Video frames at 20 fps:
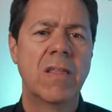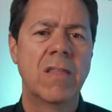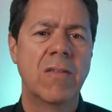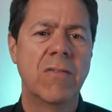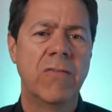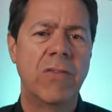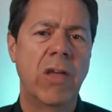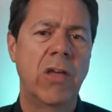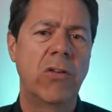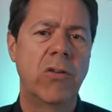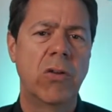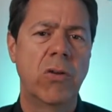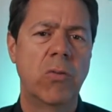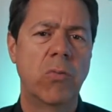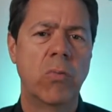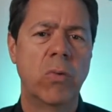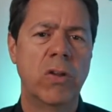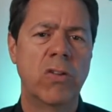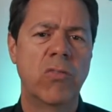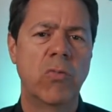the value
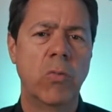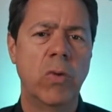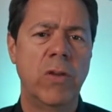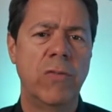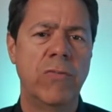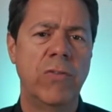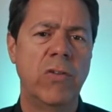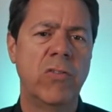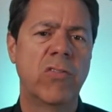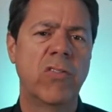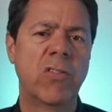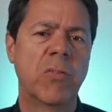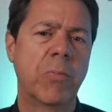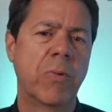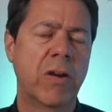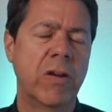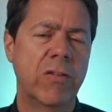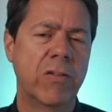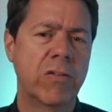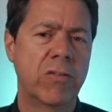at which wheat futures
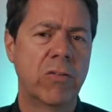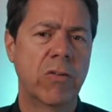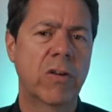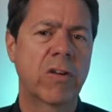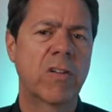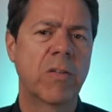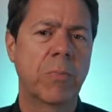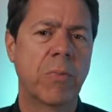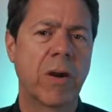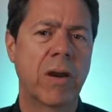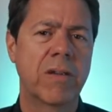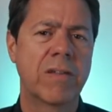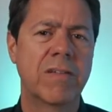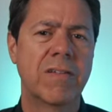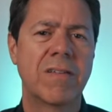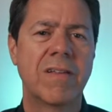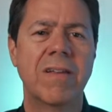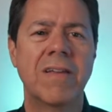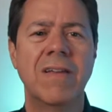prices are expressed.